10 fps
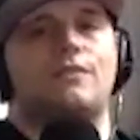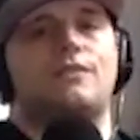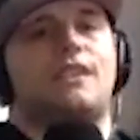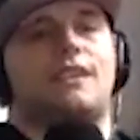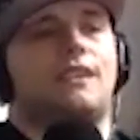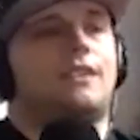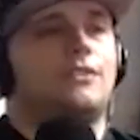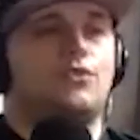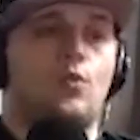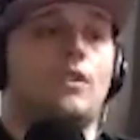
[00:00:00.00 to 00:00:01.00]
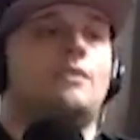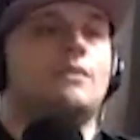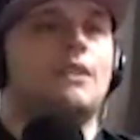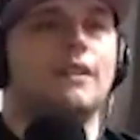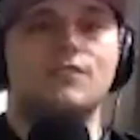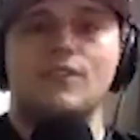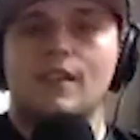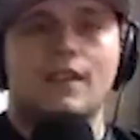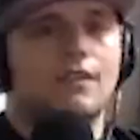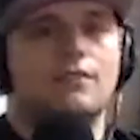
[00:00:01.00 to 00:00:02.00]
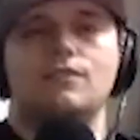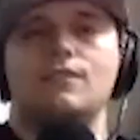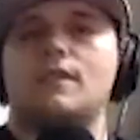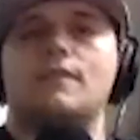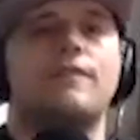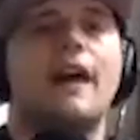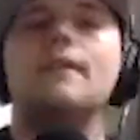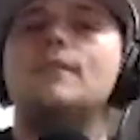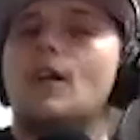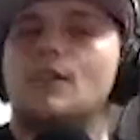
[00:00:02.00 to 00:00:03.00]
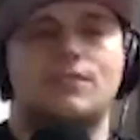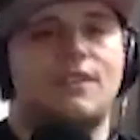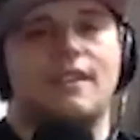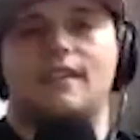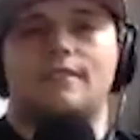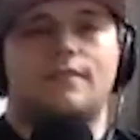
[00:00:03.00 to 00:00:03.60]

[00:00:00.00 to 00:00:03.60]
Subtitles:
for a ticket or $20. Do like a $5 ticket.